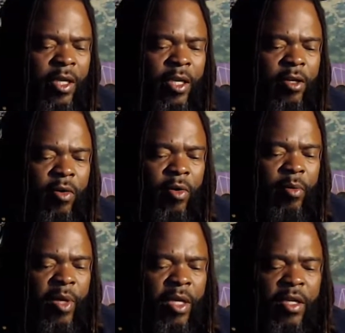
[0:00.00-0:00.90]
You know what I
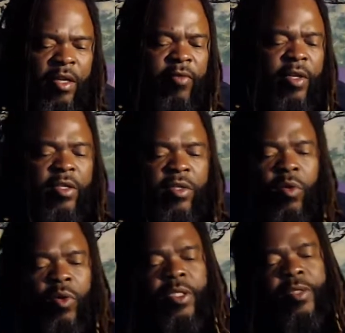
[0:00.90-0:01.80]
mean? And this
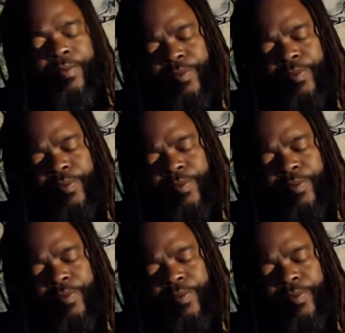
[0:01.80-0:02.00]
horse,